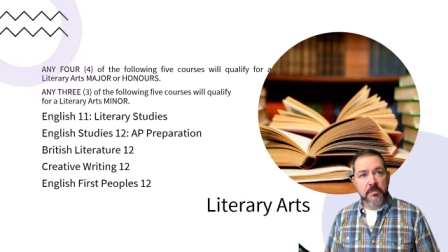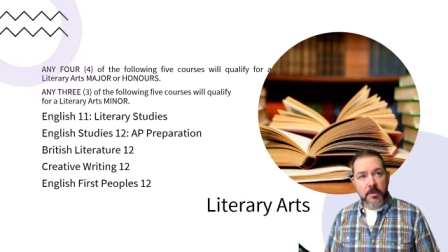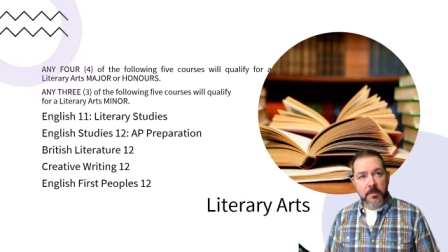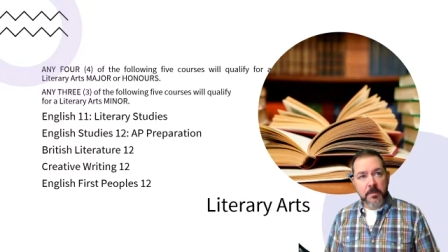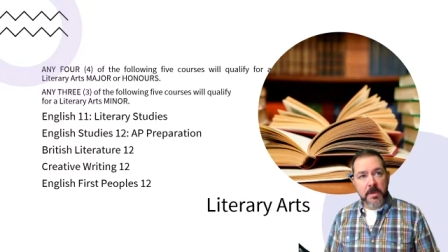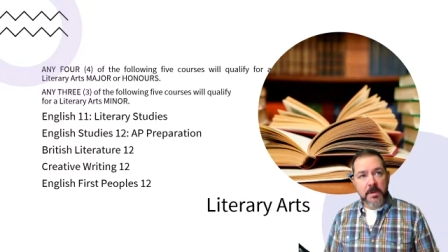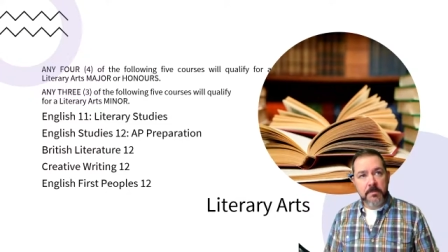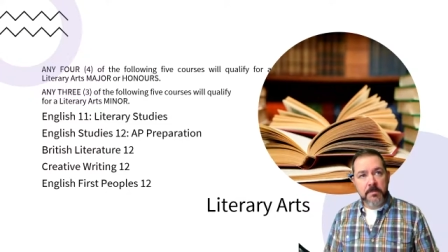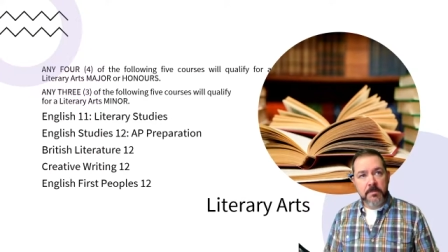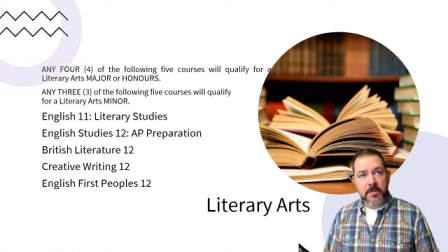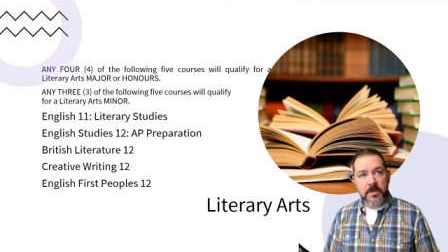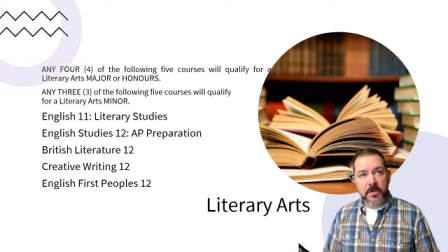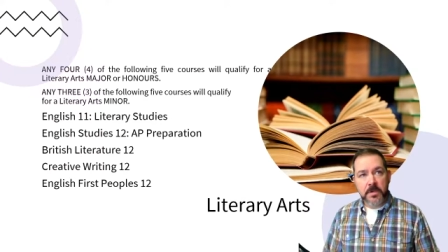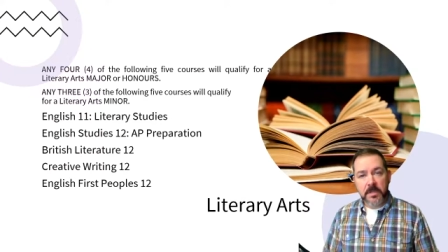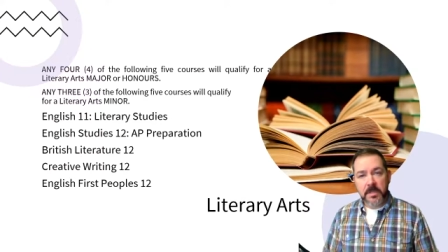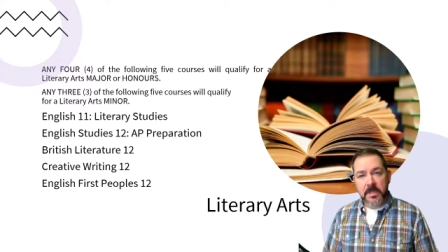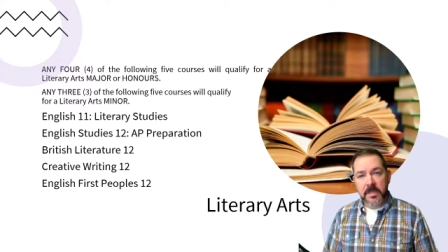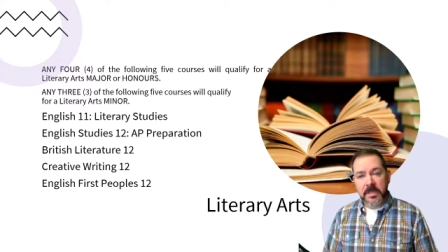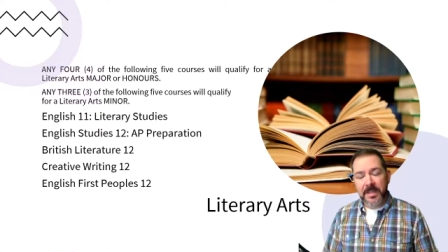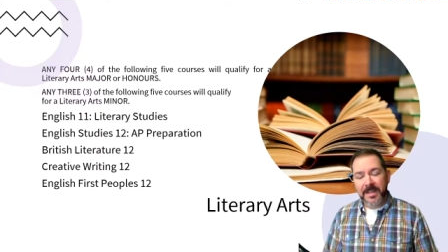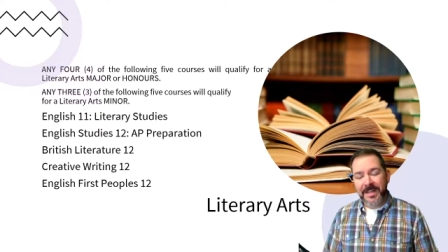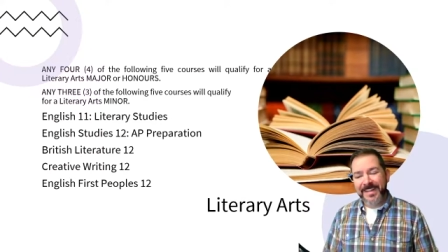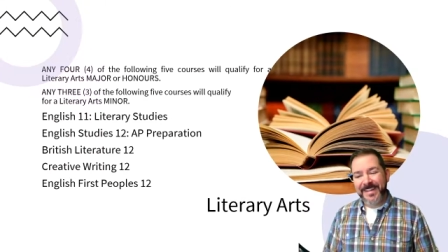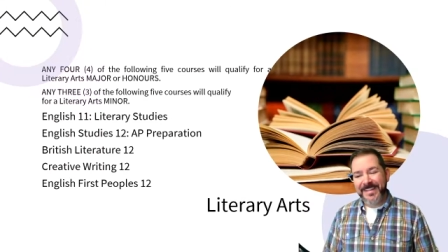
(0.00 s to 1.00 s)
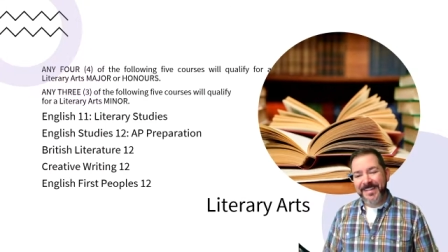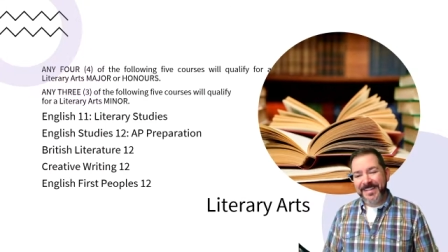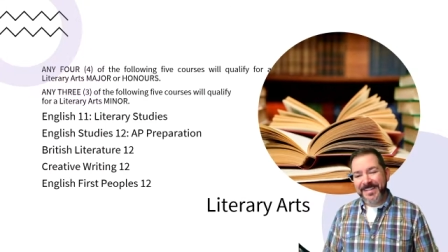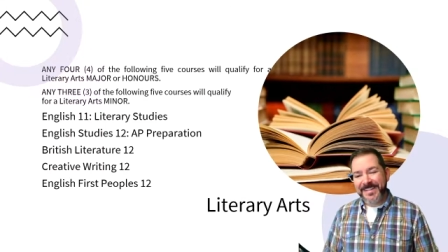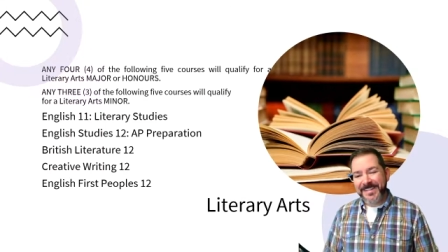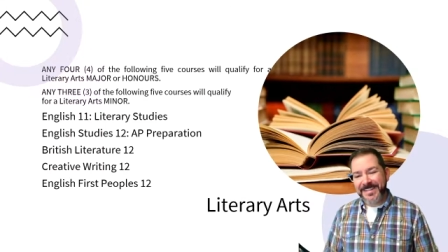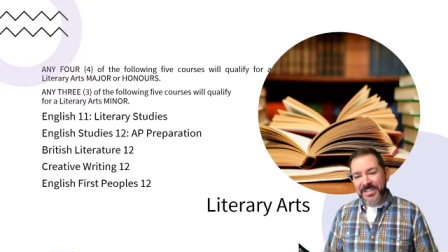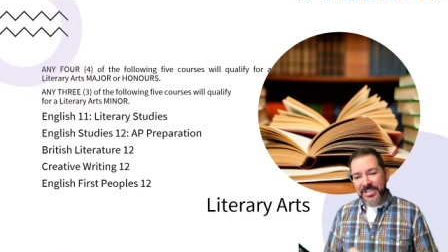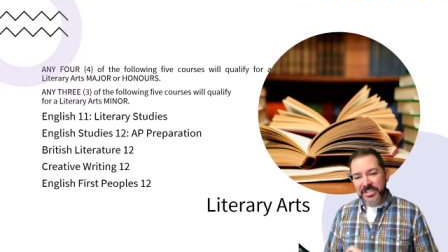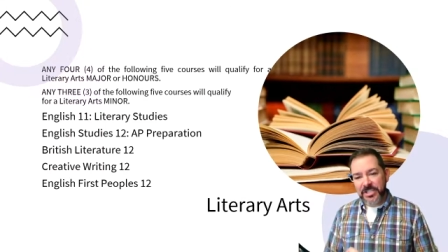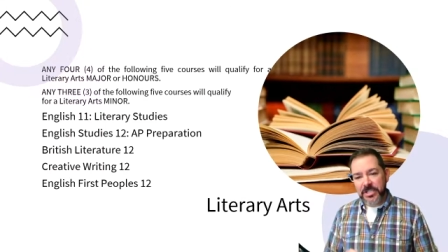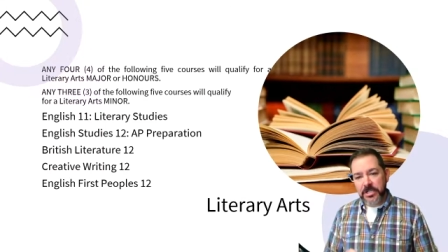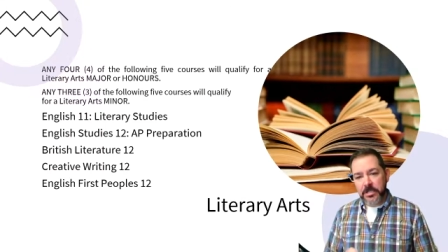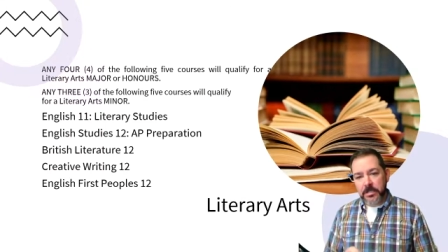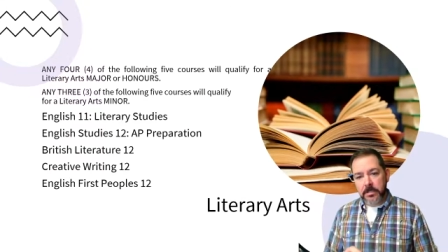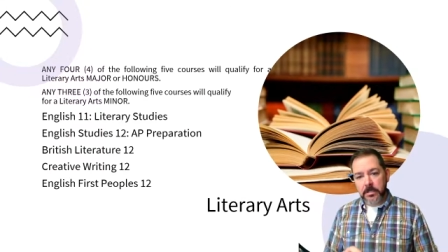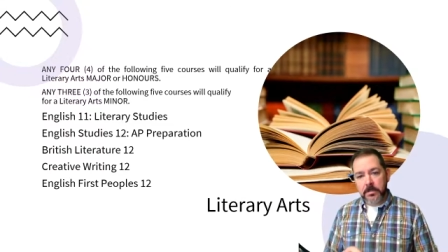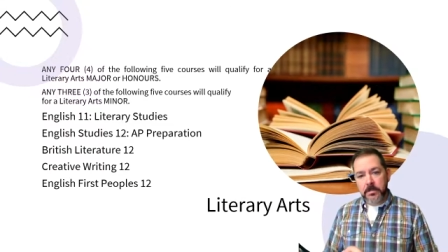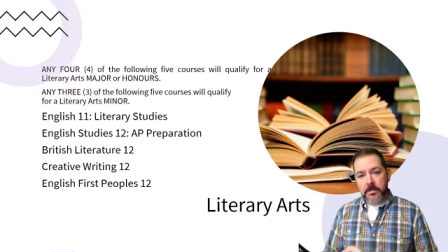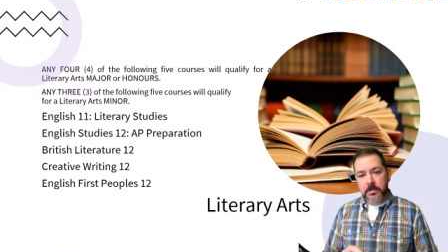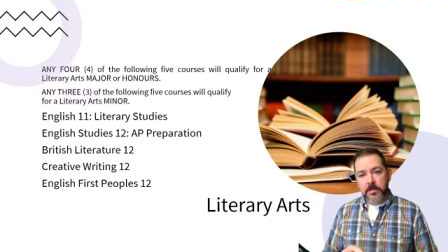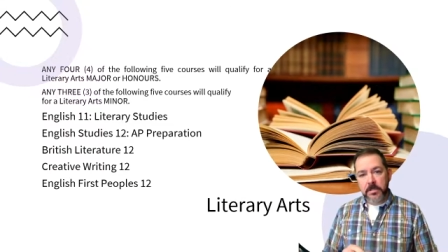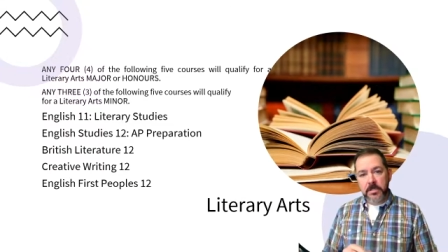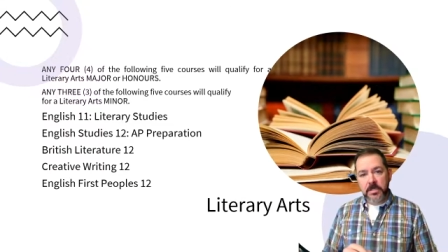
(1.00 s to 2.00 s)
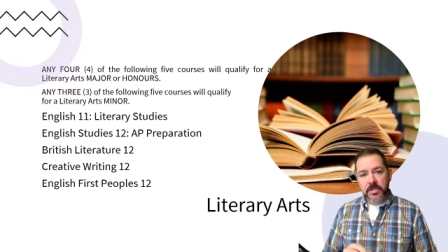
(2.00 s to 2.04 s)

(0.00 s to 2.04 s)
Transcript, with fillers: remember that in addition